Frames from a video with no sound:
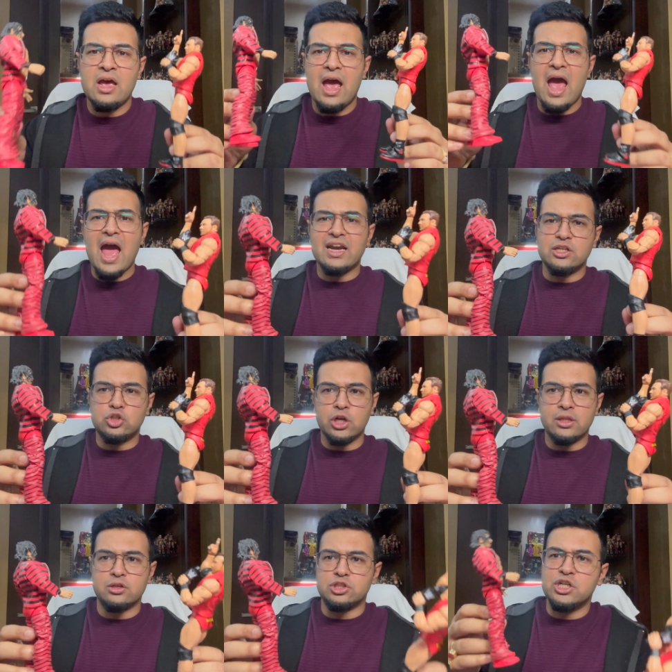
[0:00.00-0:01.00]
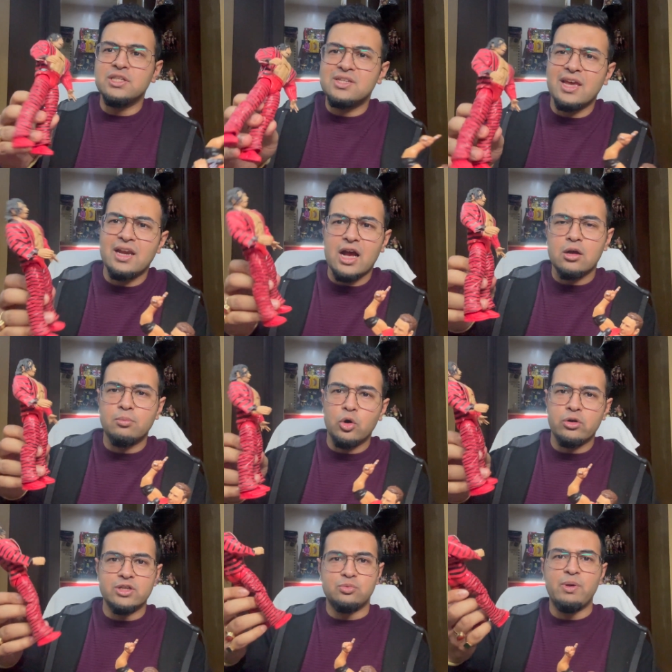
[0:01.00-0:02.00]
at each other. Shinsuke
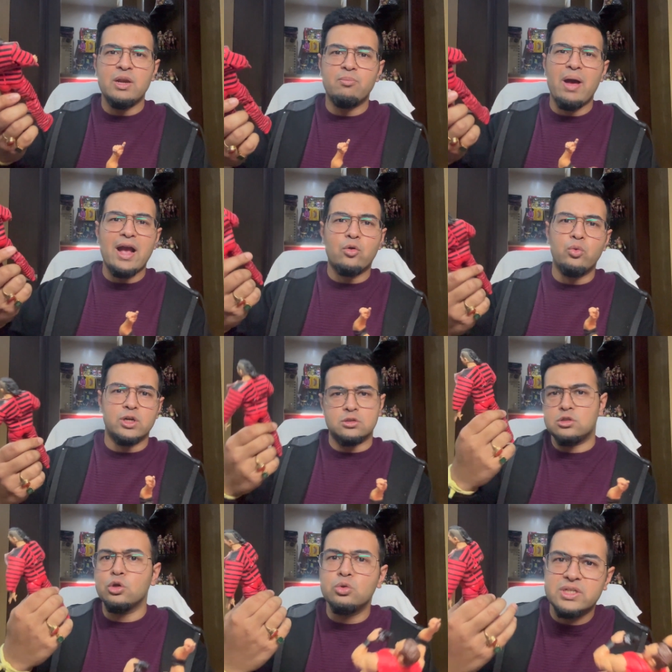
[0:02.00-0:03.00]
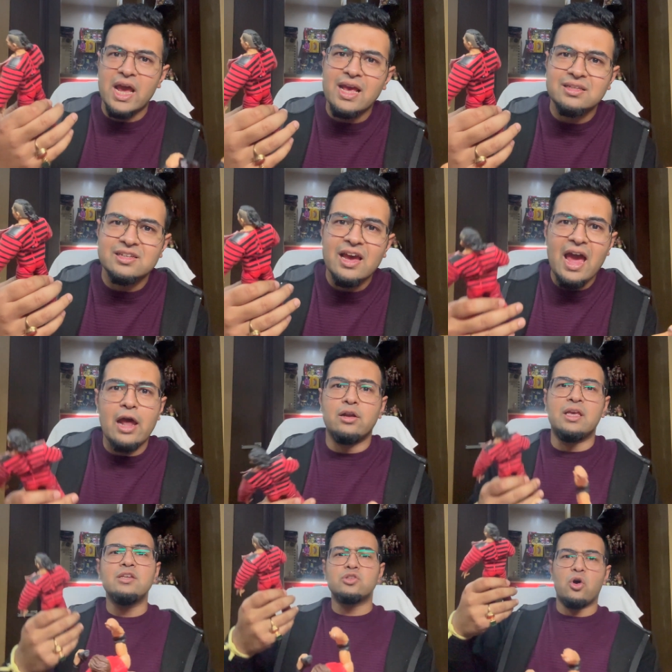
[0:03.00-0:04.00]
Nakamura has been back, 2 days, and
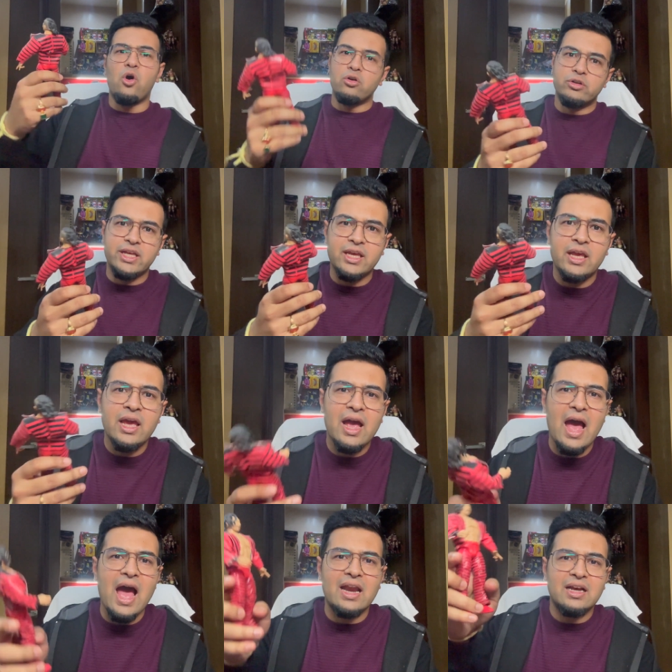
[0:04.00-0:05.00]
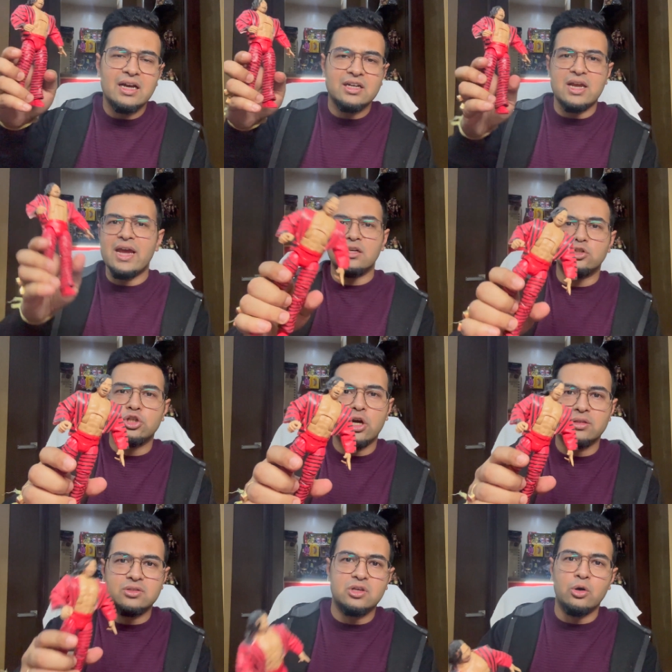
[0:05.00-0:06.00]
he's already had a title
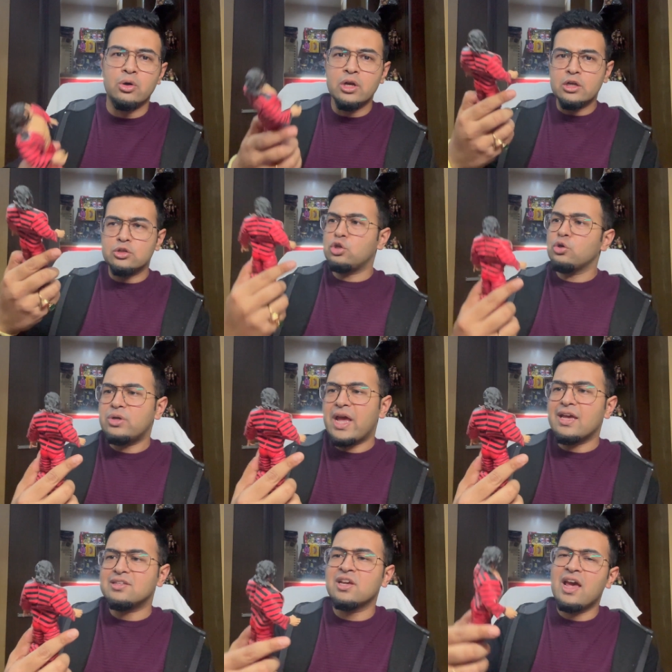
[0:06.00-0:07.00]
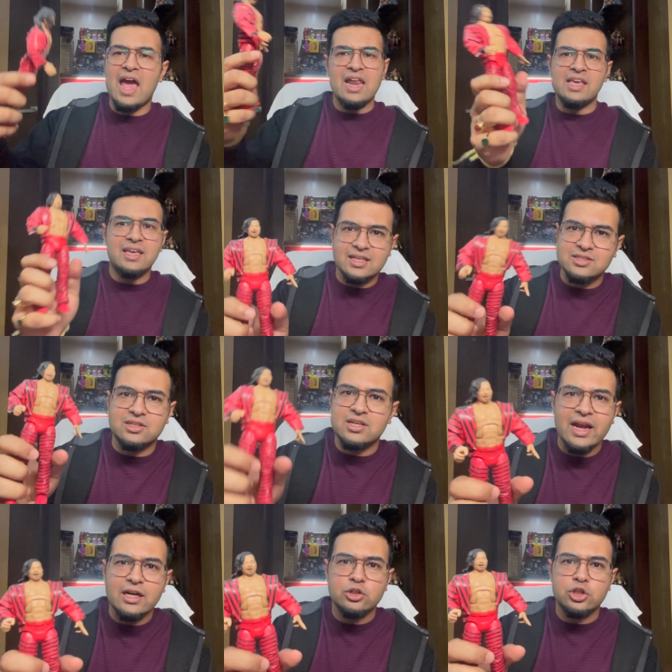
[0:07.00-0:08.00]
shot. So 2 days and he gets a
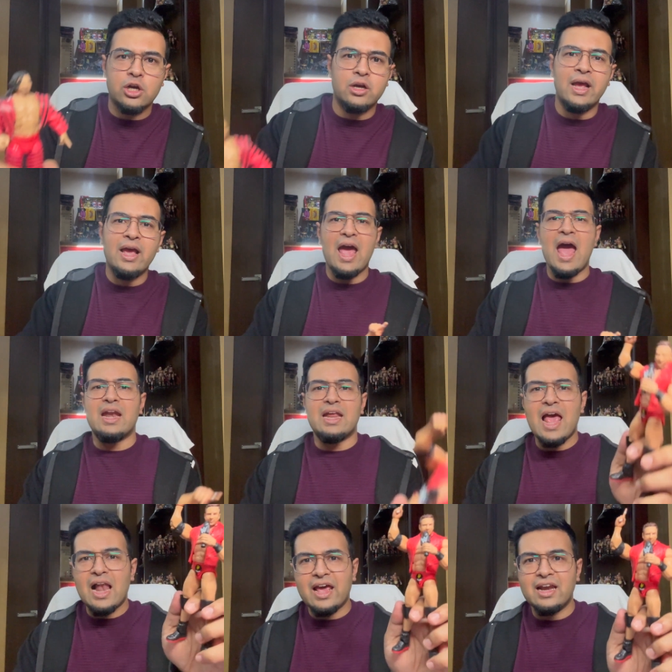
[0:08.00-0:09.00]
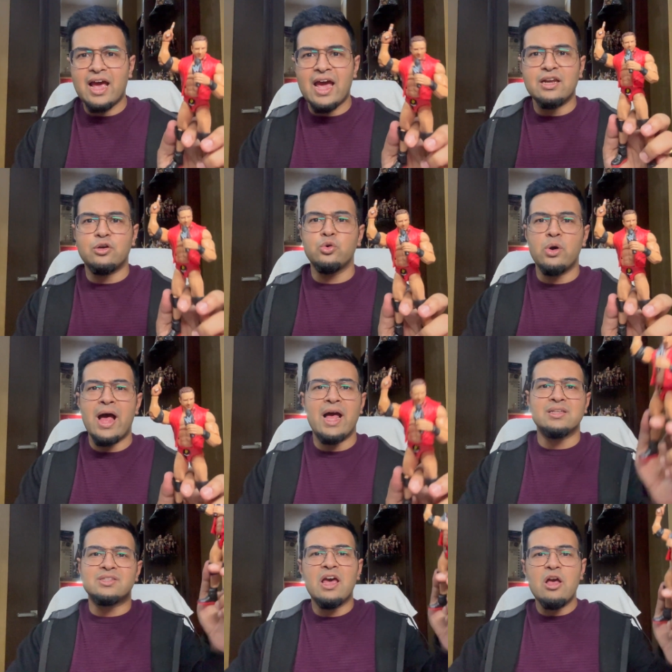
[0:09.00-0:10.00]
title shot, and LA Knight, who
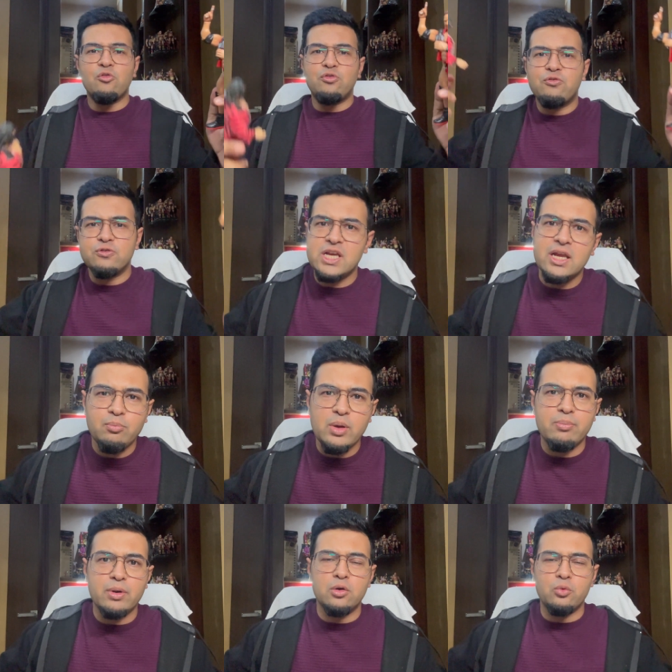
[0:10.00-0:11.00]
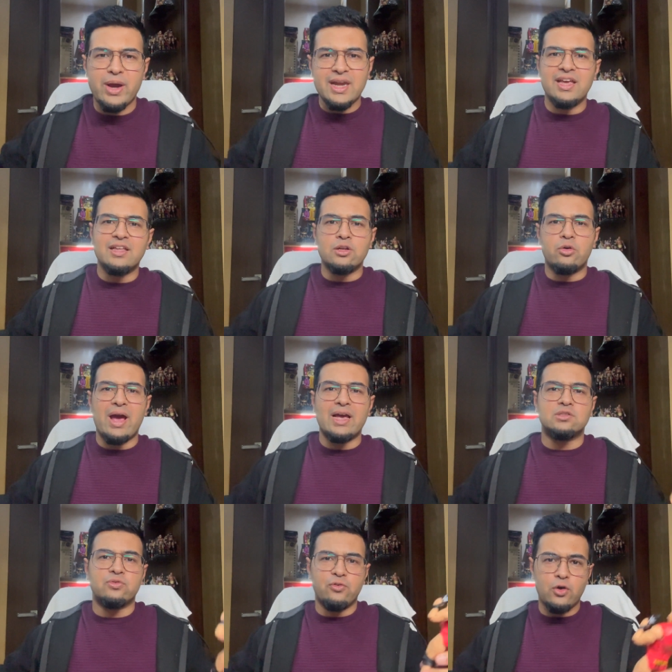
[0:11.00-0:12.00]
has 15 people waiting in the
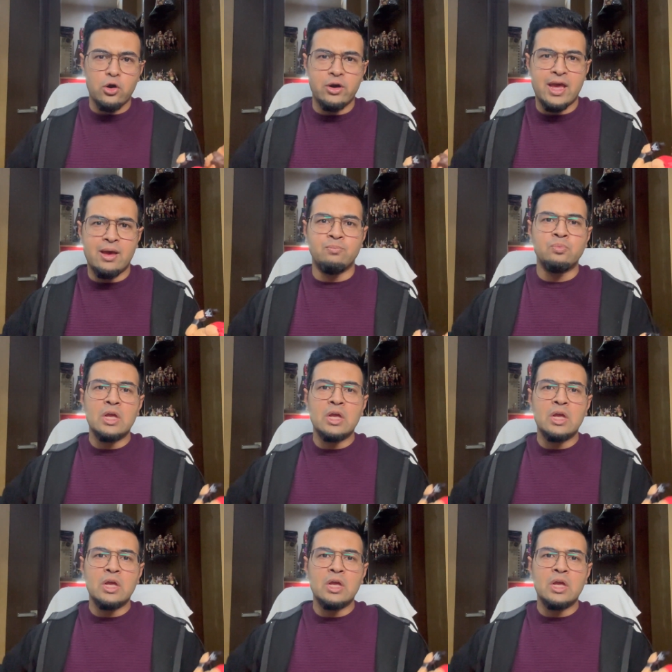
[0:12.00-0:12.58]
ranks for him